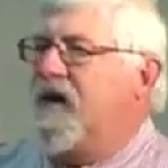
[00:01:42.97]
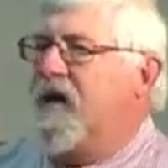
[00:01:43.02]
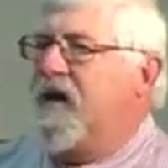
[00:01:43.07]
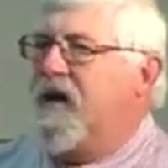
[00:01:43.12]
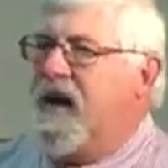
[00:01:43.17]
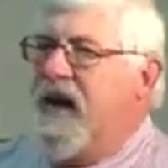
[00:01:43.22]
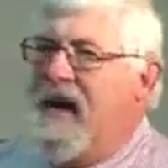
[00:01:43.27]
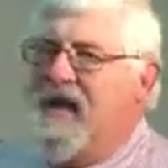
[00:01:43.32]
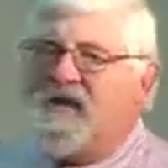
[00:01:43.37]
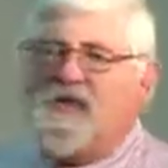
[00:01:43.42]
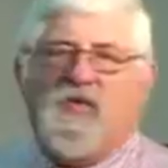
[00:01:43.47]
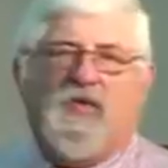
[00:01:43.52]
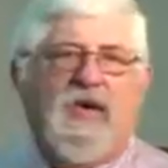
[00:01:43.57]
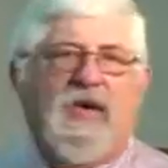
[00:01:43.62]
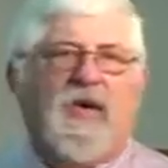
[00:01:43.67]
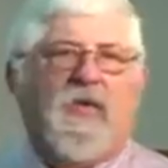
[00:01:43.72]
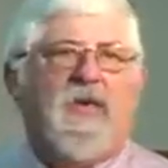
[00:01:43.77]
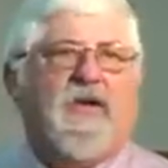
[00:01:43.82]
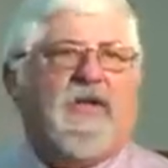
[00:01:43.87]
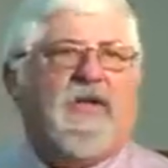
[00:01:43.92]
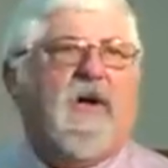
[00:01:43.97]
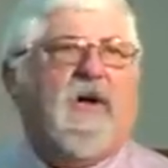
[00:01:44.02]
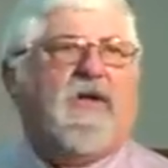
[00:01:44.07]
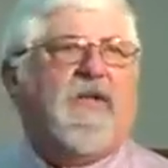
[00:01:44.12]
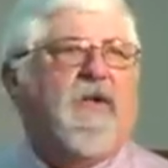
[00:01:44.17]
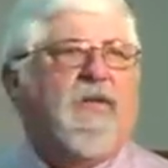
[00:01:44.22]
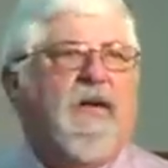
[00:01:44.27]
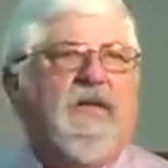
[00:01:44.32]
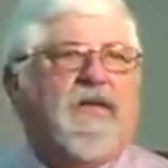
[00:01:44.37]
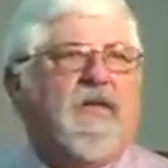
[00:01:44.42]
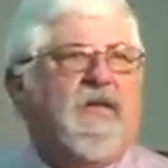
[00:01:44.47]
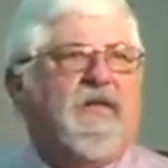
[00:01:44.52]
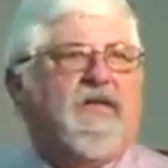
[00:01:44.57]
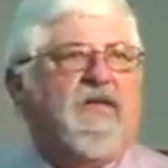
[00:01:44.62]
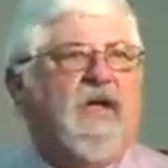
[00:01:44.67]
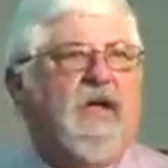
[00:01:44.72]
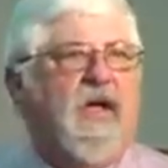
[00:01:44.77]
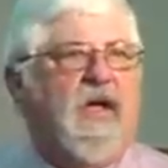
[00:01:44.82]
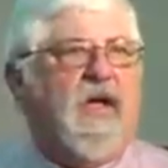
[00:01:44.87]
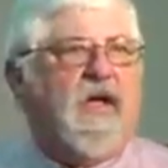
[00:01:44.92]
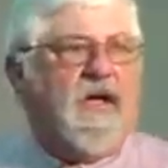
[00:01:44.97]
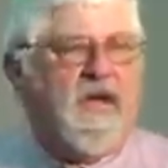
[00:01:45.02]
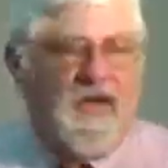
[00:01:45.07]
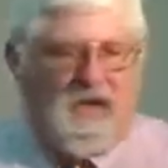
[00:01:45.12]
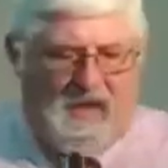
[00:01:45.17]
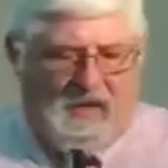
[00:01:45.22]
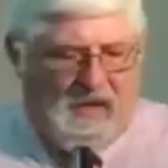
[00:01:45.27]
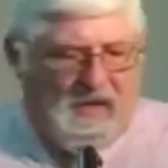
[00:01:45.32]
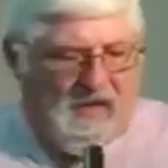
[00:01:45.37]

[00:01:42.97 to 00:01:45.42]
And last week we talked about the son,